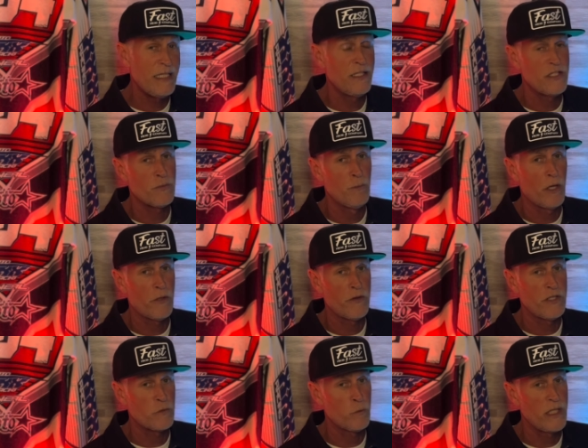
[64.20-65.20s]
this mutter
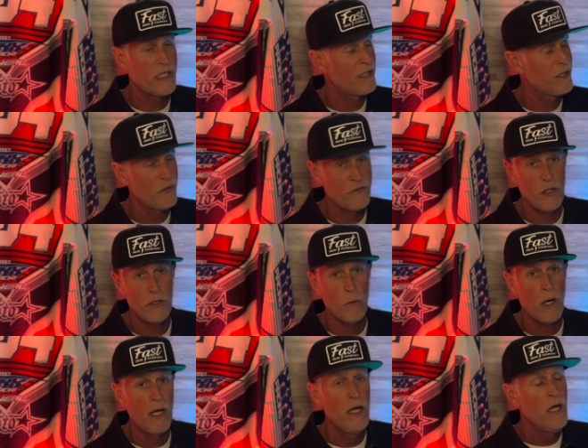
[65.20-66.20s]
this weekend, and I'll tell you
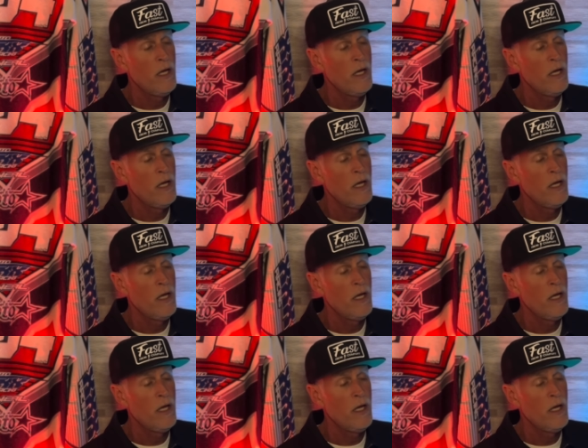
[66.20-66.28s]
why.